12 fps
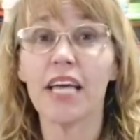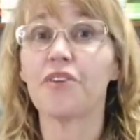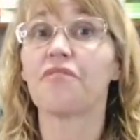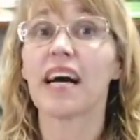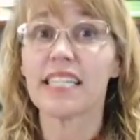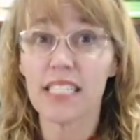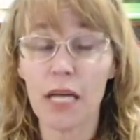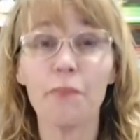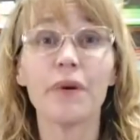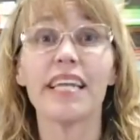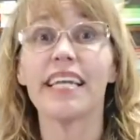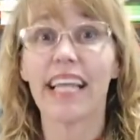you've got
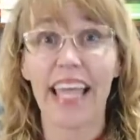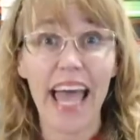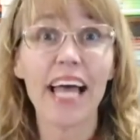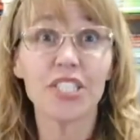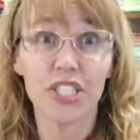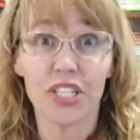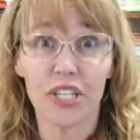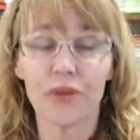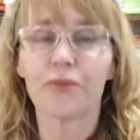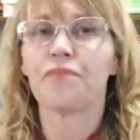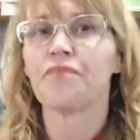somebody to catch you.